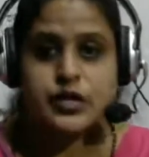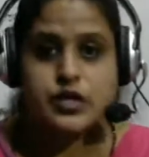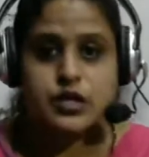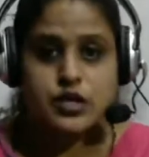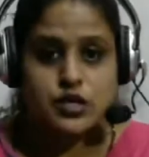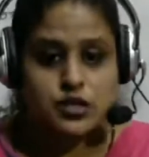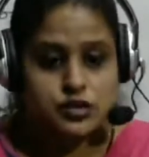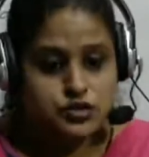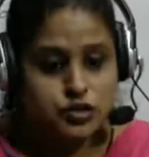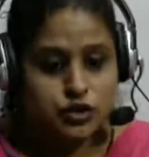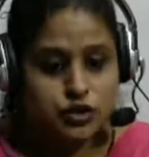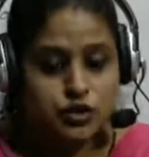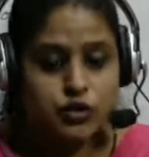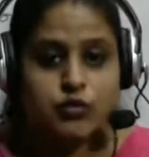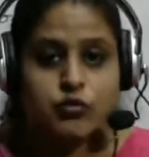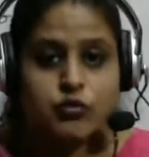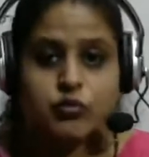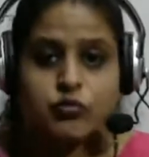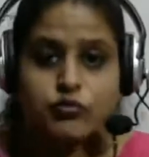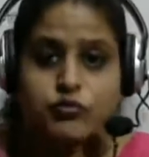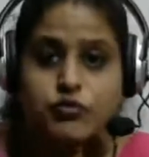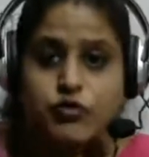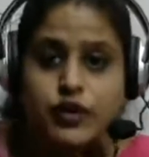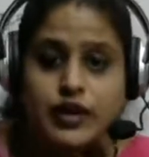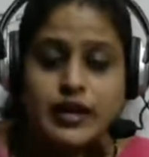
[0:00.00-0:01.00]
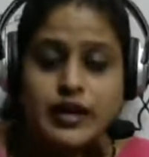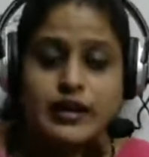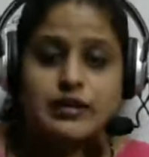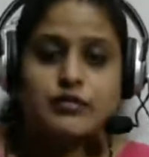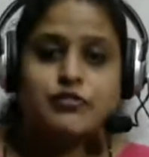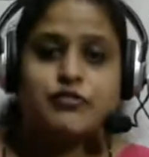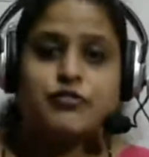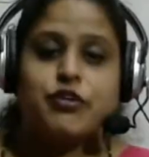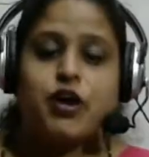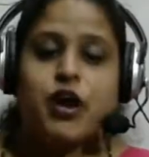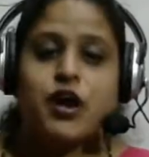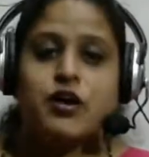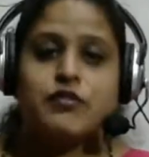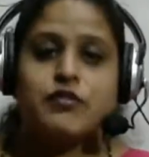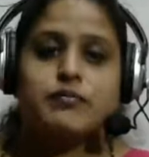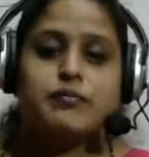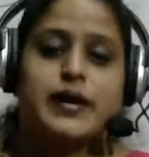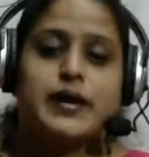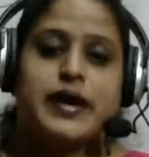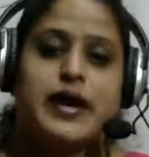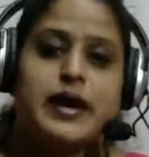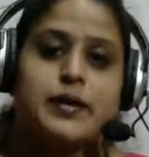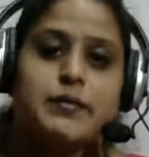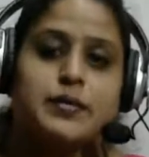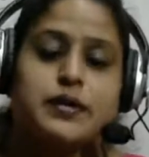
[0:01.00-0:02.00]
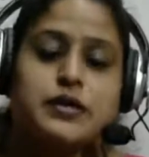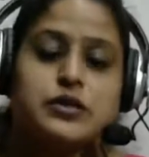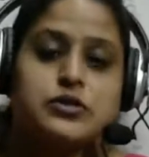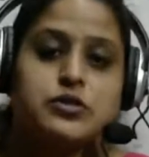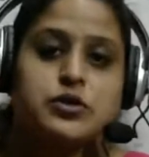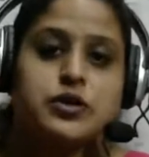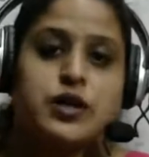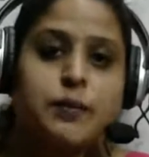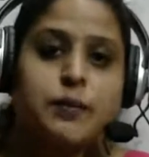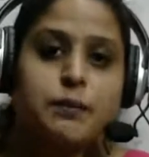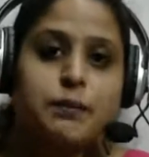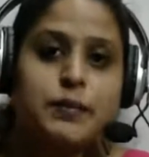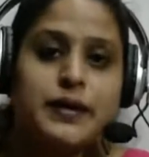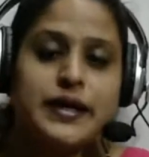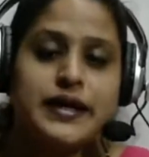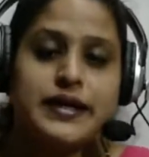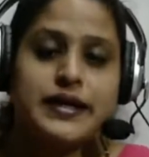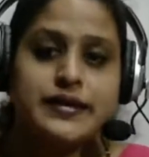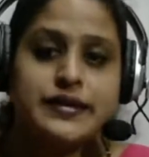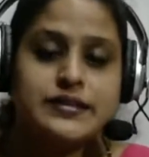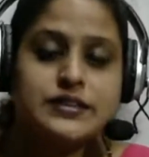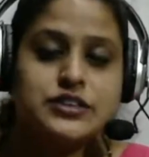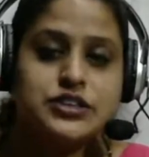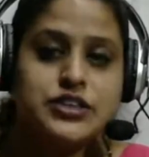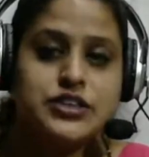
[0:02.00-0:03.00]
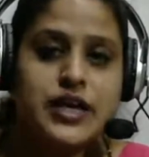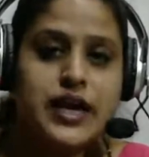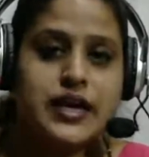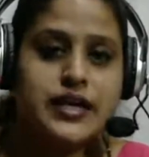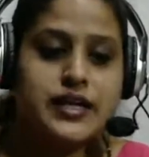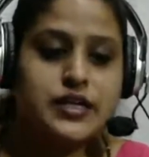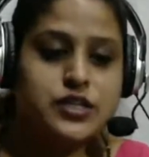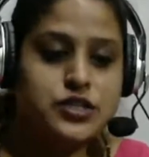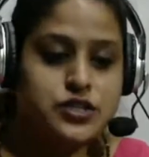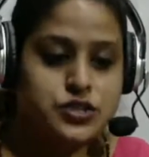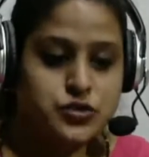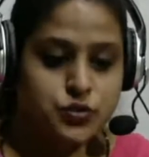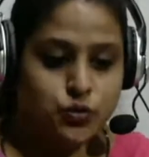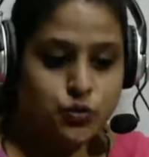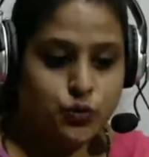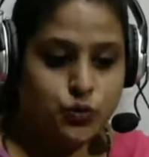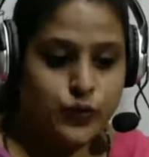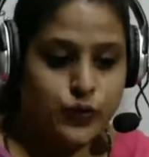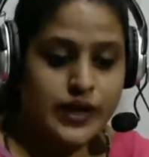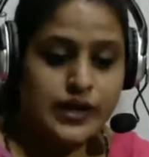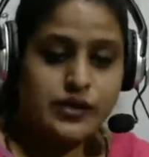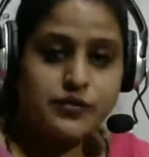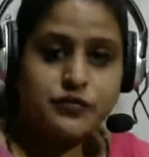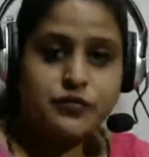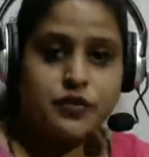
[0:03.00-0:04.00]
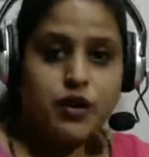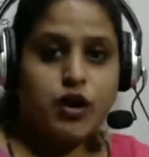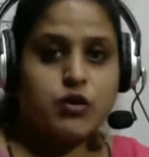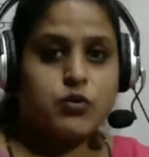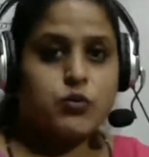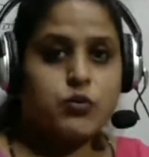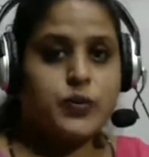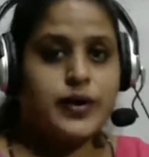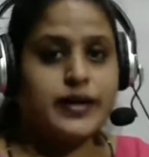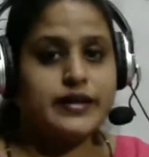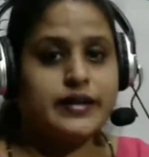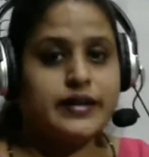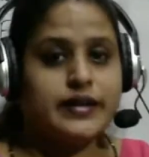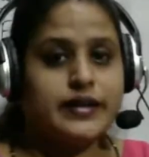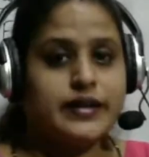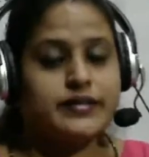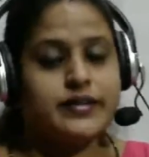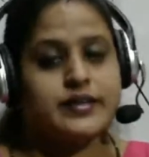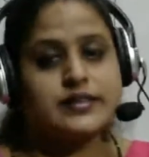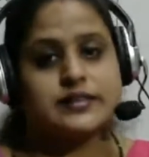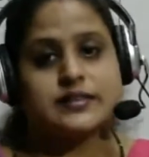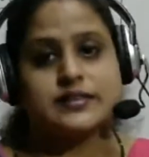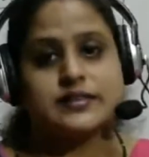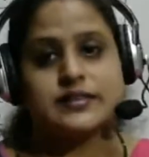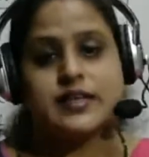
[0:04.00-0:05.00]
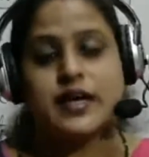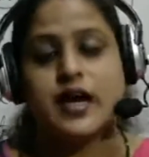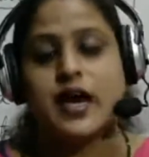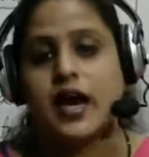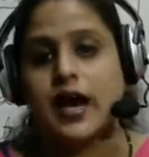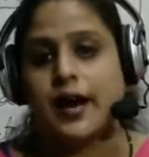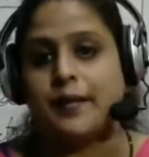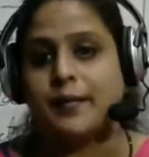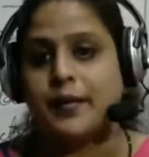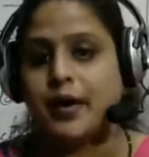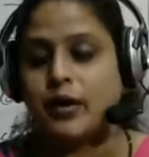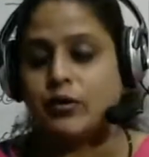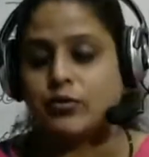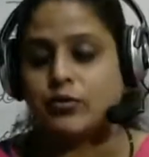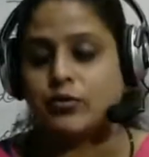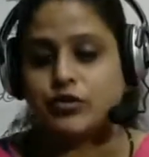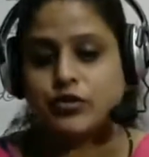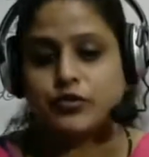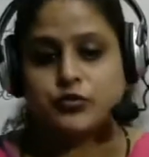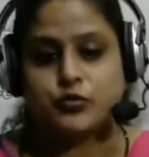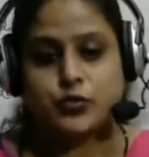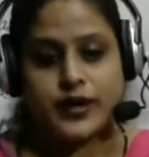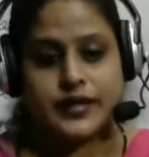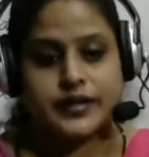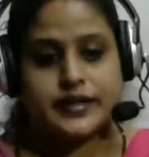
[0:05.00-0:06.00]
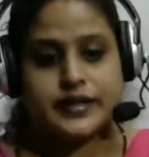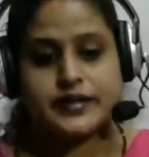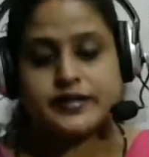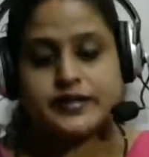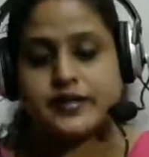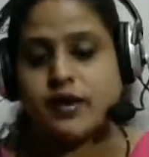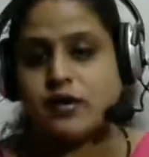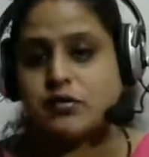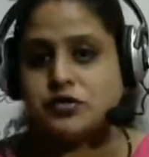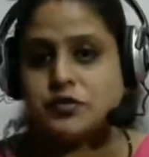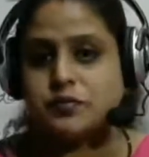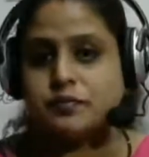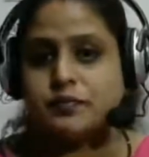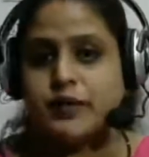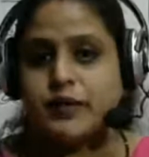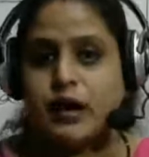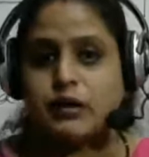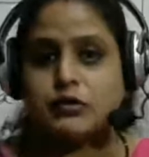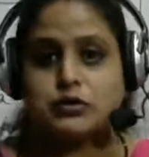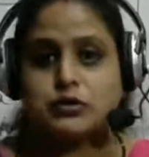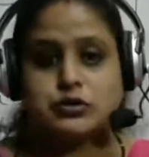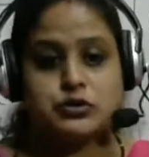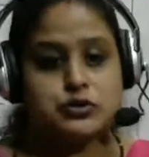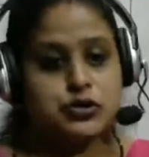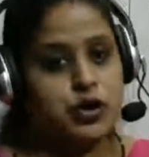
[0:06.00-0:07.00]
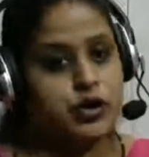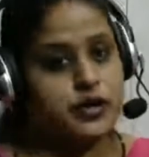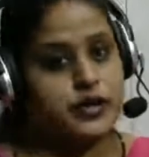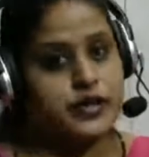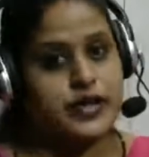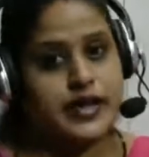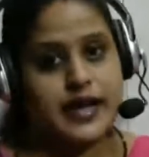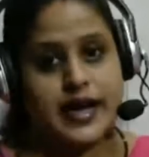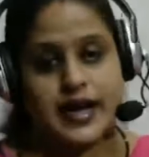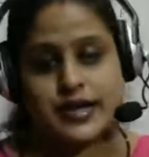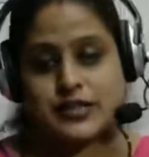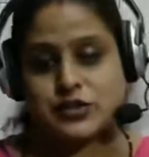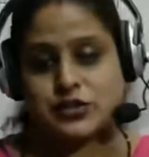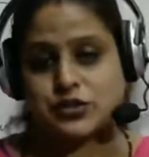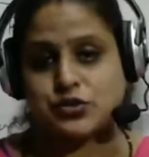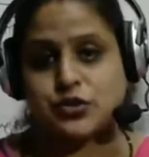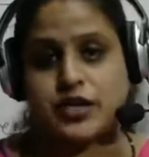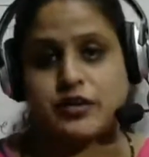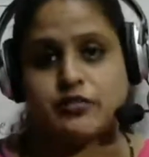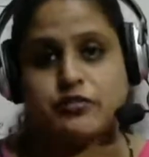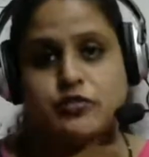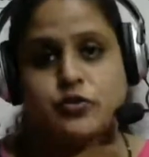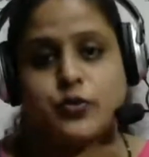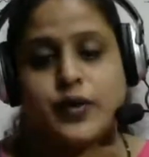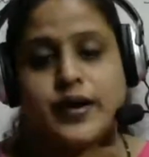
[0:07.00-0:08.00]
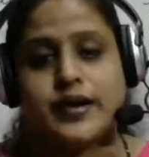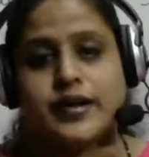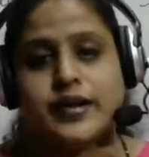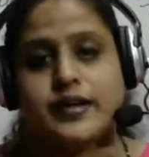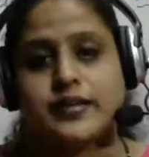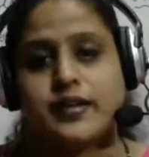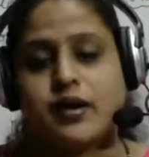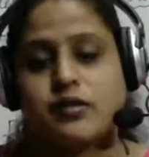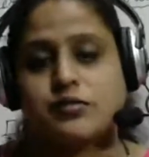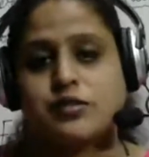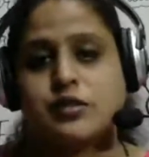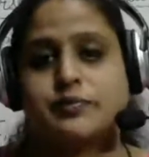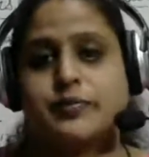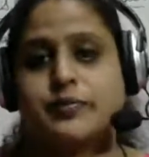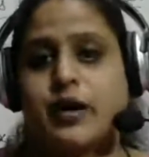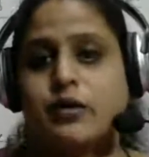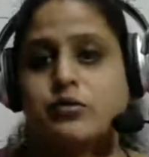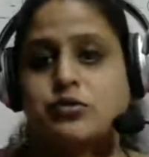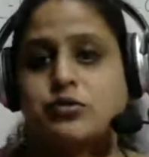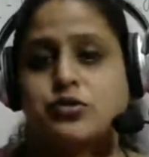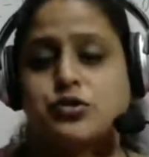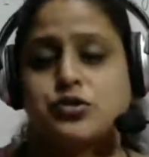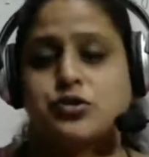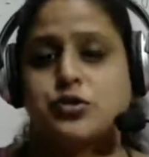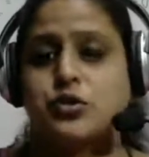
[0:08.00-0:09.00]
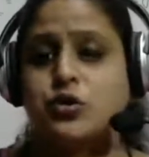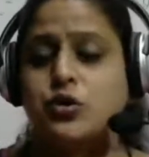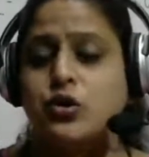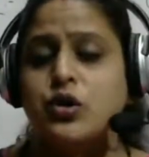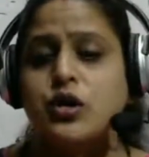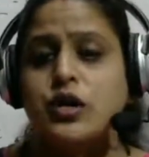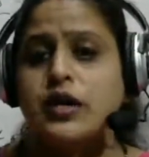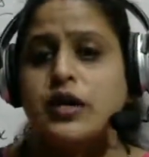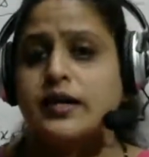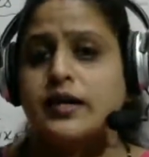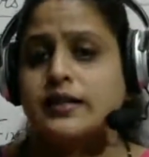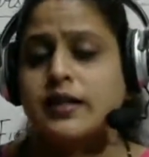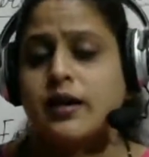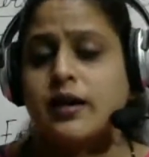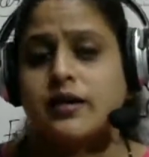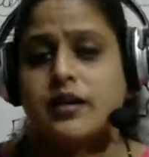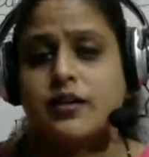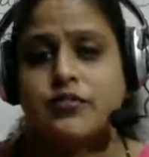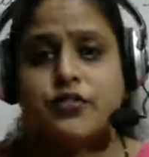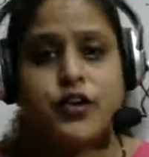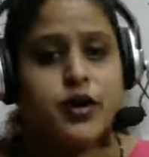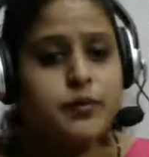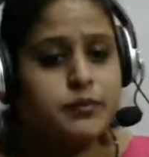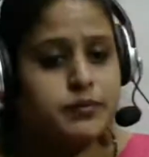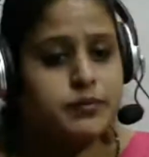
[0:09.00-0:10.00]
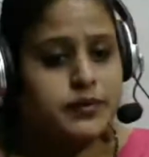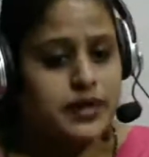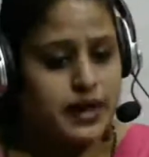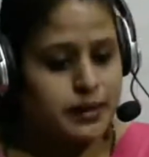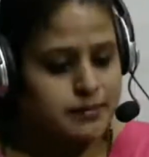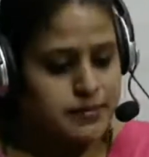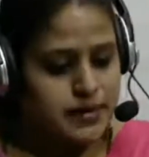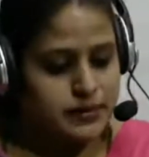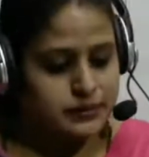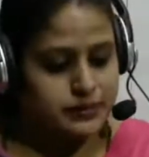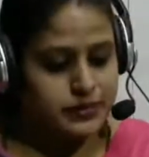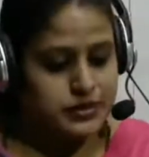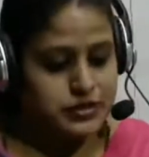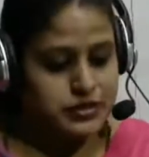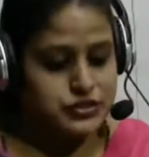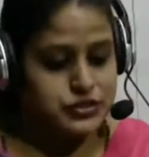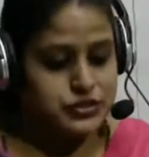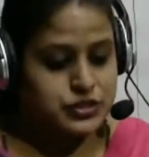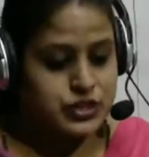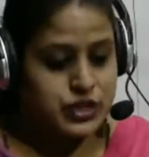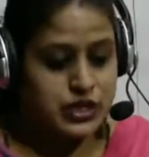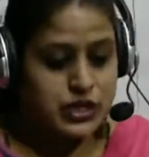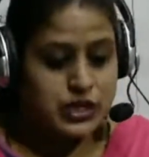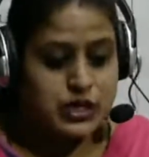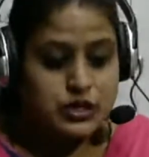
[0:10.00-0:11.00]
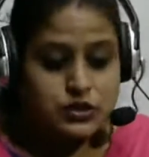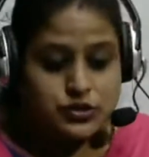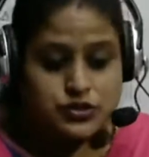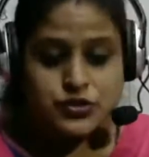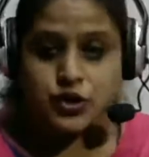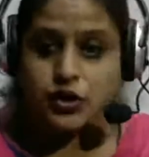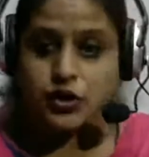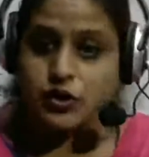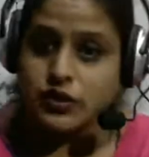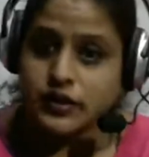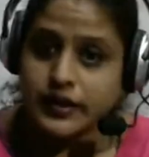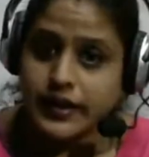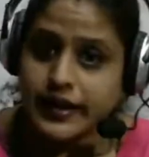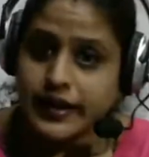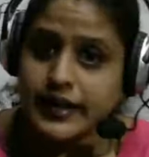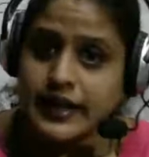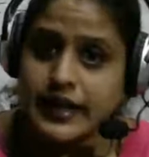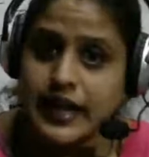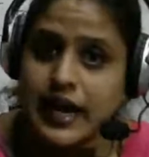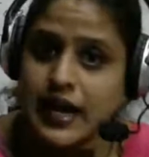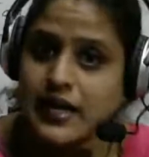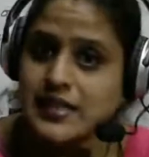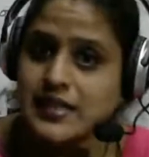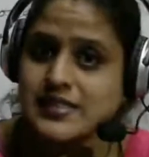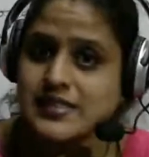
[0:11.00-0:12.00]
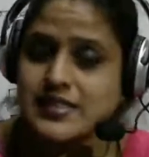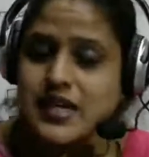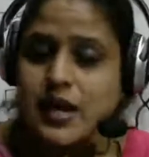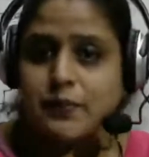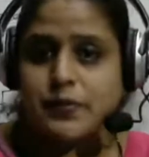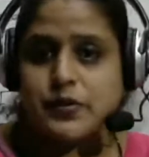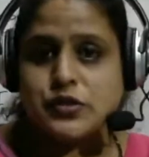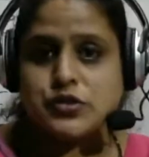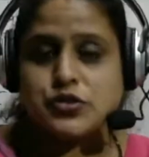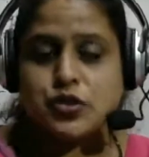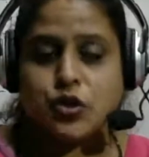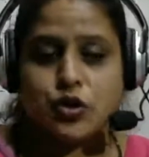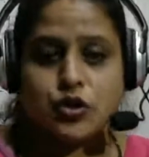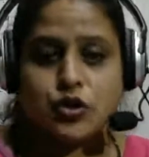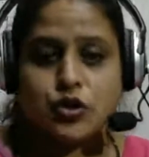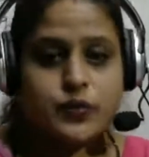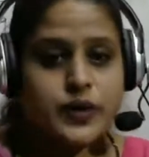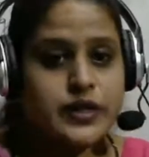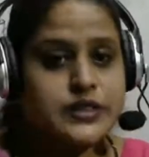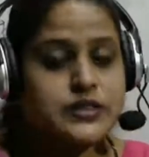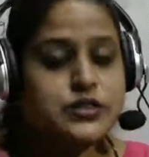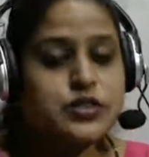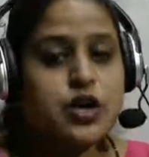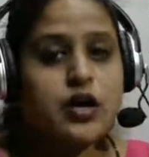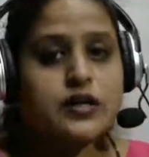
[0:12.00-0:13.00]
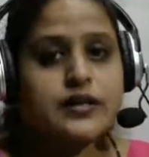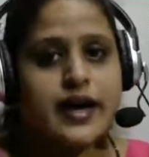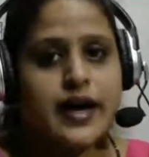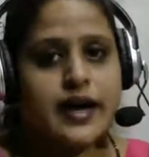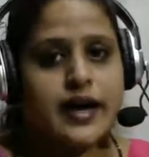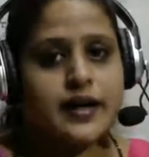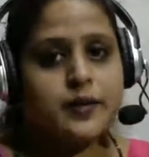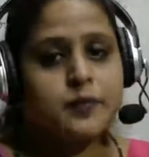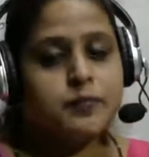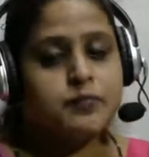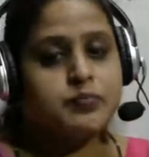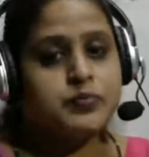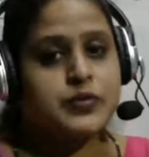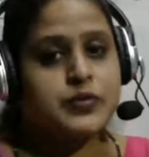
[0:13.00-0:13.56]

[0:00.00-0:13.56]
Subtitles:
So will Fogg be able to complete his challenge? Will Fogg win this amount of 20,000 pounds, or he has to give 20,000 pounds to the Reform Club members? So in last episode we saw that